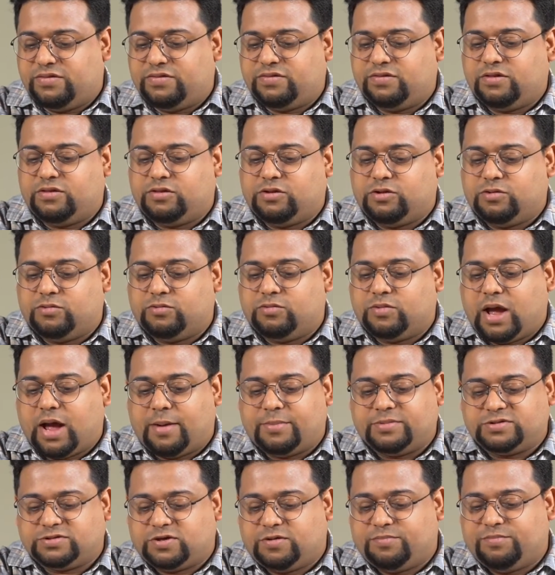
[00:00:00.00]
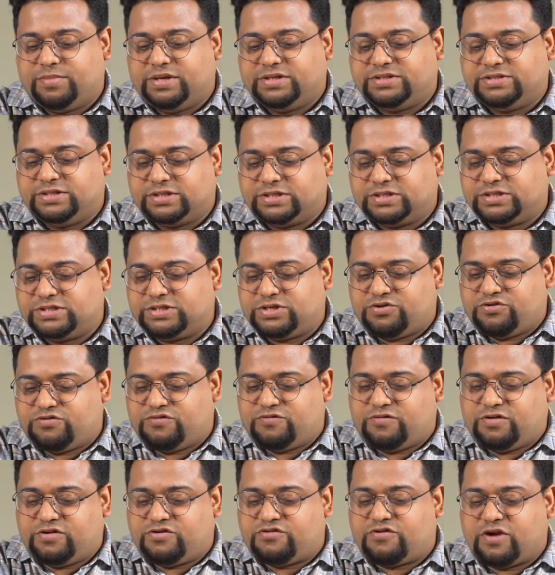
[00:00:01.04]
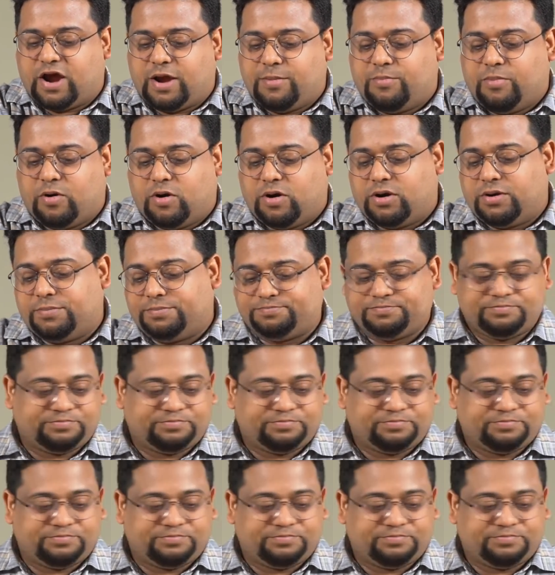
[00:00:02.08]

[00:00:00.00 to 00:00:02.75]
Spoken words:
the new Amazon Basics tripod.